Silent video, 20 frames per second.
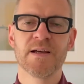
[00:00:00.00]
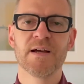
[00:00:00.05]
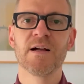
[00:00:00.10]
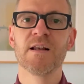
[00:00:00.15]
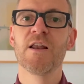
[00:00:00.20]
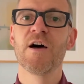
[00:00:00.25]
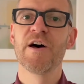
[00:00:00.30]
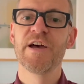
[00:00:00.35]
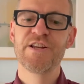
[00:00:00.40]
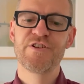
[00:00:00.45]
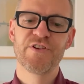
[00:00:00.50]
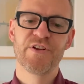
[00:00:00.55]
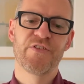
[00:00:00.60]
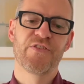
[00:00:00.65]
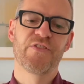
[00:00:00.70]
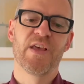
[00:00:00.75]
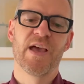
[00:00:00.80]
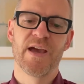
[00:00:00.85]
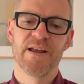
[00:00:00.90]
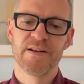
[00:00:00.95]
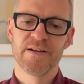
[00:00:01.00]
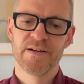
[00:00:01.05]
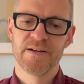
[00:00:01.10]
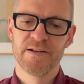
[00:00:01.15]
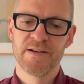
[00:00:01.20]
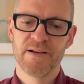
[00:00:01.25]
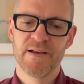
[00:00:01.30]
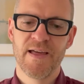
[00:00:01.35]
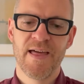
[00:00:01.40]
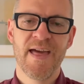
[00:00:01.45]
Elijah said,
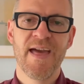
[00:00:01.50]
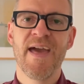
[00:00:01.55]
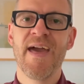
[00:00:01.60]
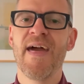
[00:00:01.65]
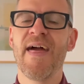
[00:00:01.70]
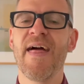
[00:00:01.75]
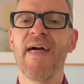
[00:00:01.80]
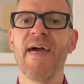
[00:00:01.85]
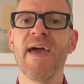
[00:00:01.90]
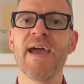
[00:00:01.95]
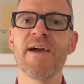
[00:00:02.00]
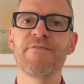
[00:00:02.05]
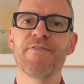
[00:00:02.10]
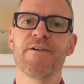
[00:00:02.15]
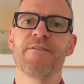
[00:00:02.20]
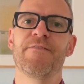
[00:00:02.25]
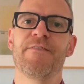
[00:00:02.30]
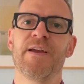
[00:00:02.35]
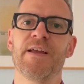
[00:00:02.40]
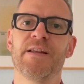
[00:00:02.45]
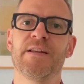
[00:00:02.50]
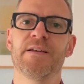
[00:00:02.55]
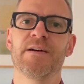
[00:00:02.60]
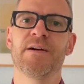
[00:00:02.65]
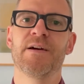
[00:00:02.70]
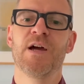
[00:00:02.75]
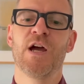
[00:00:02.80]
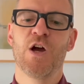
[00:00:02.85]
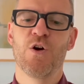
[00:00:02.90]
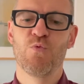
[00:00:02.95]
"Everything
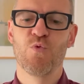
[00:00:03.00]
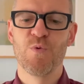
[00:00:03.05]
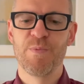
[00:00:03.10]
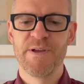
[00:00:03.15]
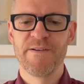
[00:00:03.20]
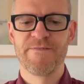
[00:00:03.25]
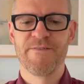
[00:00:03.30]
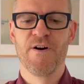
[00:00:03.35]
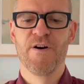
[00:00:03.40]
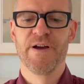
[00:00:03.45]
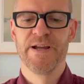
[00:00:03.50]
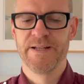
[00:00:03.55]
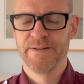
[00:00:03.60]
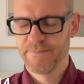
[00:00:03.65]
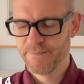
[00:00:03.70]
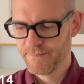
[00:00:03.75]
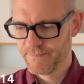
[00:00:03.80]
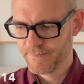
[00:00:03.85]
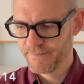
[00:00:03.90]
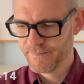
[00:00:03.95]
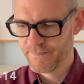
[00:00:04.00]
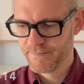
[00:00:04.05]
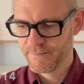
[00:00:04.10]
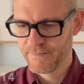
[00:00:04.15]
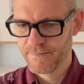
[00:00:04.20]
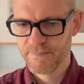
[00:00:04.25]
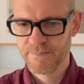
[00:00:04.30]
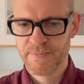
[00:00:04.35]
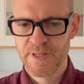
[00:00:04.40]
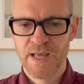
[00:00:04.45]
will be fine.
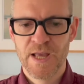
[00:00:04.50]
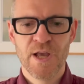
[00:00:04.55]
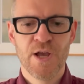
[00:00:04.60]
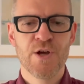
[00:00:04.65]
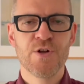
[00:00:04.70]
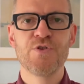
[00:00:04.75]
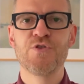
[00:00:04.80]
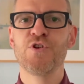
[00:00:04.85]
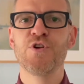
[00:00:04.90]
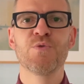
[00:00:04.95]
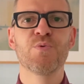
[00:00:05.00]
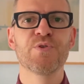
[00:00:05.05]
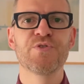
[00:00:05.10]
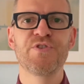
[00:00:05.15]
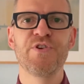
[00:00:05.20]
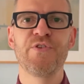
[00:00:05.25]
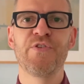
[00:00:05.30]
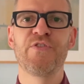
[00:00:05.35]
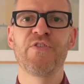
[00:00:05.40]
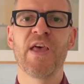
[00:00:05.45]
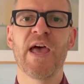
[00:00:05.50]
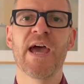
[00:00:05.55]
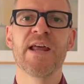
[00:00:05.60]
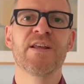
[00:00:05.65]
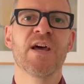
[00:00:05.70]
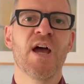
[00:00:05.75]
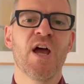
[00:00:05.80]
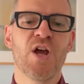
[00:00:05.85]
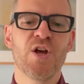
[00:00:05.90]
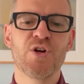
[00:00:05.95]
Do what you said.
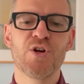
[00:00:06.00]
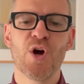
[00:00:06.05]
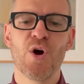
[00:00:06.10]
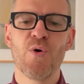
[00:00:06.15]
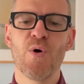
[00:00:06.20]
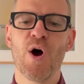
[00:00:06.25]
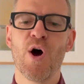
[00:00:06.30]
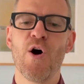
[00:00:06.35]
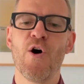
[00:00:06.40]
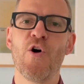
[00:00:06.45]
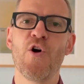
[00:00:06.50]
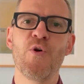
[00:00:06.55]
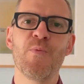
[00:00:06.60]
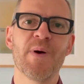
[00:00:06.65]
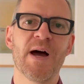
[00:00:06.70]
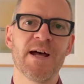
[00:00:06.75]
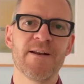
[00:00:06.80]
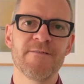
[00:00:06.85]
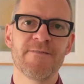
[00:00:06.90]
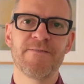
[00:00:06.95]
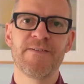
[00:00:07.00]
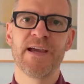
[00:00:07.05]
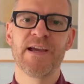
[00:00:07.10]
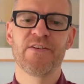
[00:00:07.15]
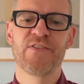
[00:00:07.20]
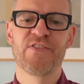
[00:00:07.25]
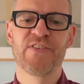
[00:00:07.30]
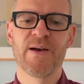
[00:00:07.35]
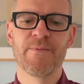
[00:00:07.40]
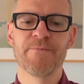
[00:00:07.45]
Go home and fix
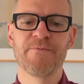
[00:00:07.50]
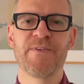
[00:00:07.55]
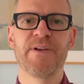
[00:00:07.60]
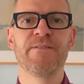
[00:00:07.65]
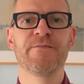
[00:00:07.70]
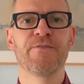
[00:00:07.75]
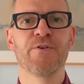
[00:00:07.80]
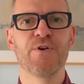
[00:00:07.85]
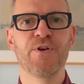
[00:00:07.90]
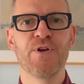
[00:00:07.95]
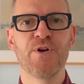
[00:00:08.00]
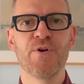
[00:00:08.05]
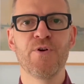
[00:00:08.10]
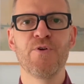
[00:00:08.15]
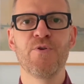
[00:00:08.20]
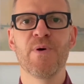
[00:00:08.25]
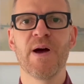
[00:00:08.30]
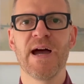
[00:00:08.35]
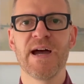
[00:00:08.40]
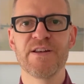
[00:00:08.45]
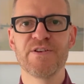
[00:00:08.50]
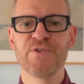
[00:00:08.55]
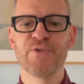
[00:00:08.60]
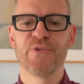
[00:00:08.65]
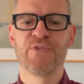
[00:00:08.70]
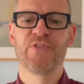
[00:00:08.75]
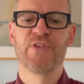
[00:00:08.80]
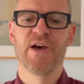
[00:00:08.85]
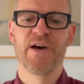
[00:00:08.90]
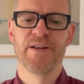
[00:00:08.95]
something for you and your
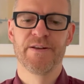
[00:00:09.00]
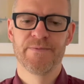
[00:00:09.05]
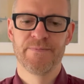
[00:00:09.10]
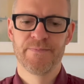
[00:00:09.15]
son.